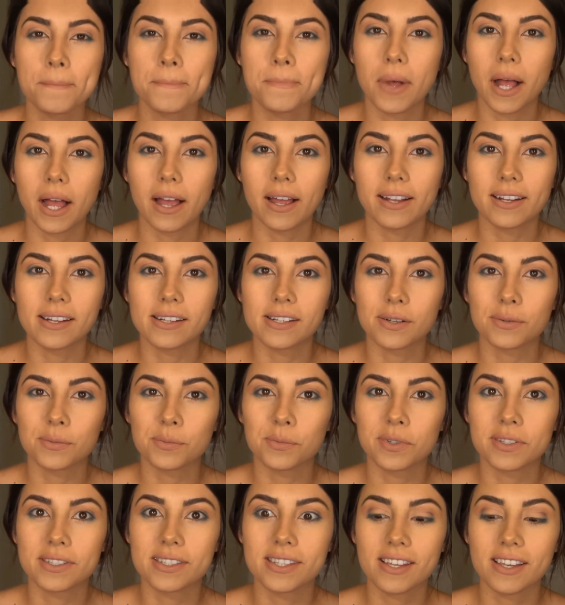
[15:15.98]
but
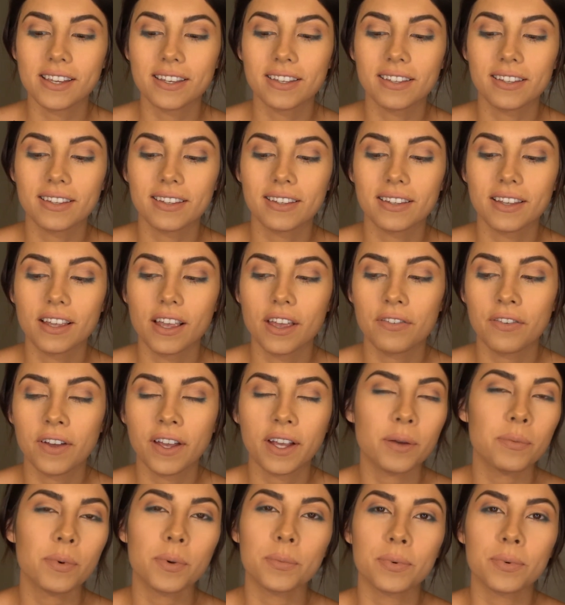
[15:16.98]
we'll see. If I come